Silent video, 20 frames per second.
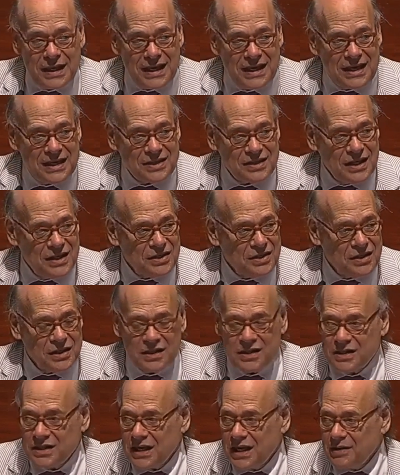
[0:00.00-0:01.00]
Is
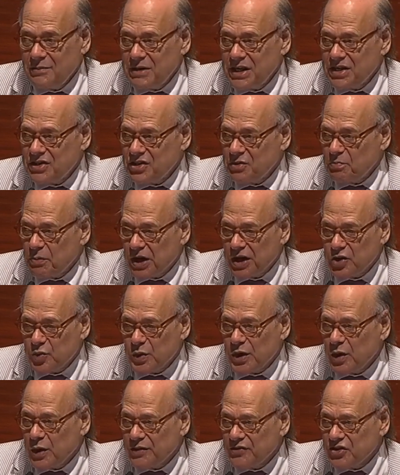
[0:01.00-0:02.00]
it because
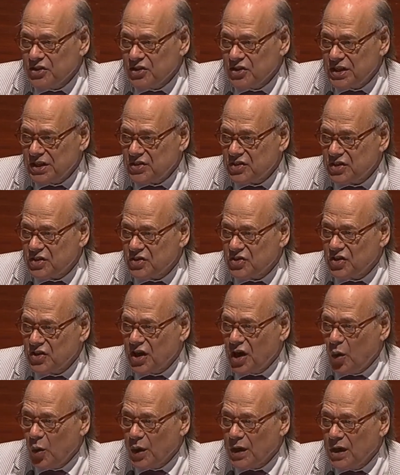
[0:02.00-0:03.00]
we don't have statistics to
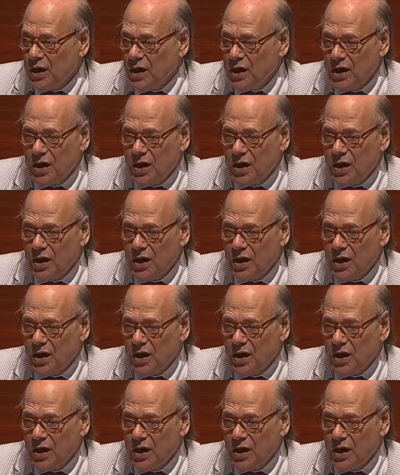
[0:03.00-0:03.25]
know it,